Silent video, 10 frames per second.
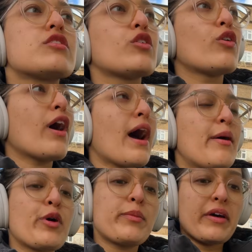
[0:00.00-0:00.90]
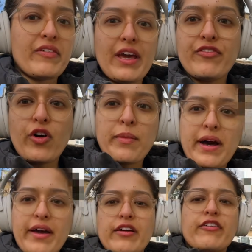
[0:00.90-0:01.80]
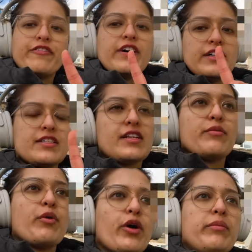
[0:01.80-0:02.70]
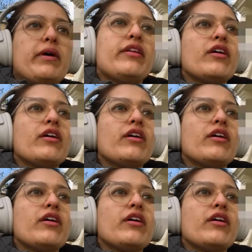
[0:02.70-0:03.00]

So I'm on my way for my first appointment,